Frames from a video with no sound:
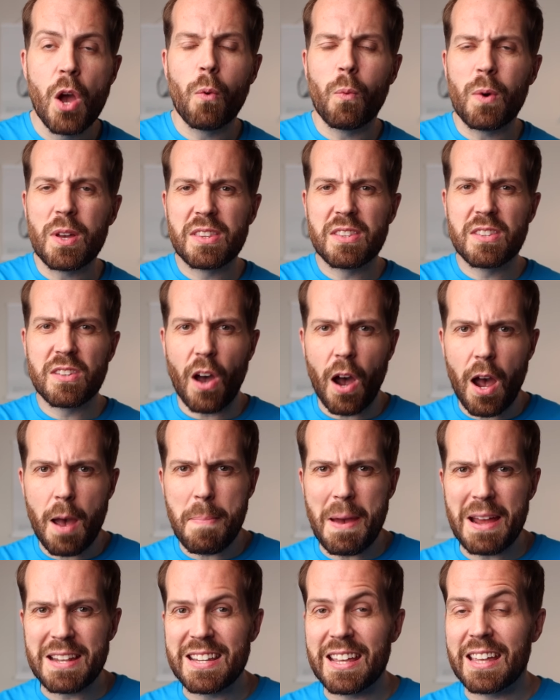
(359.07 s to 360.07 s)
with
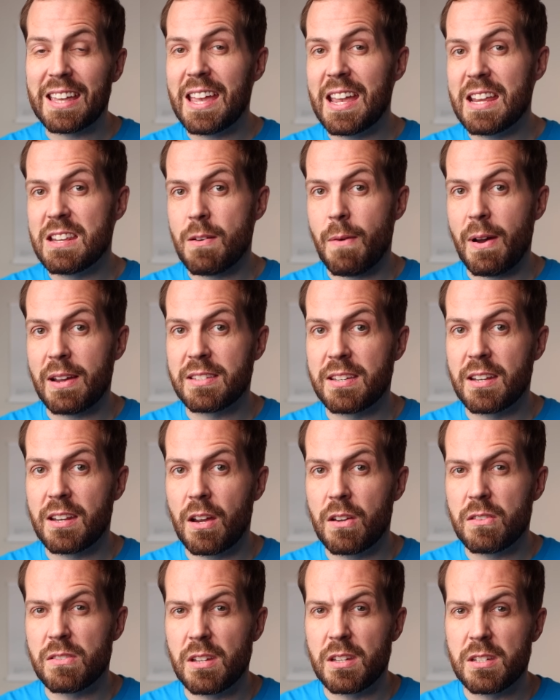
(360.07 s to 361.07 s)
diabetic
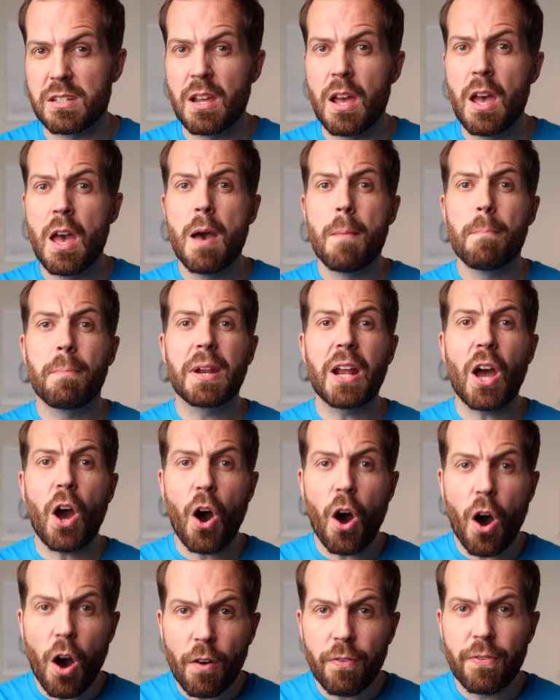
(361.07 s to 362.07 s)
ketoacidosis, but it
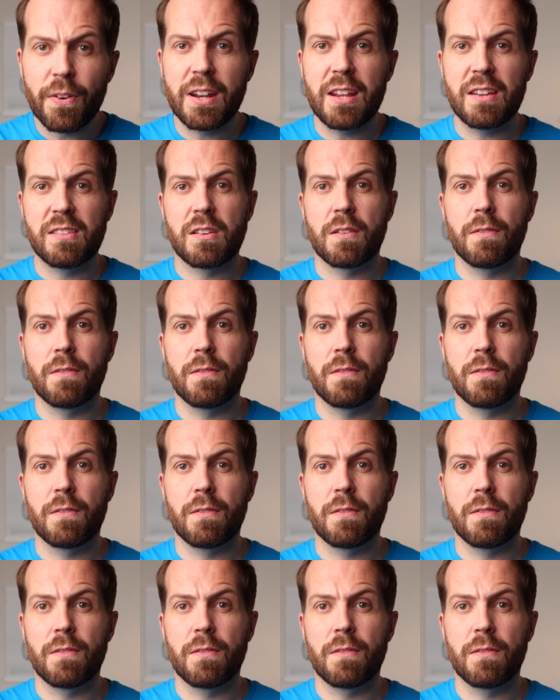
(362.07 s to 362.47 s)
often is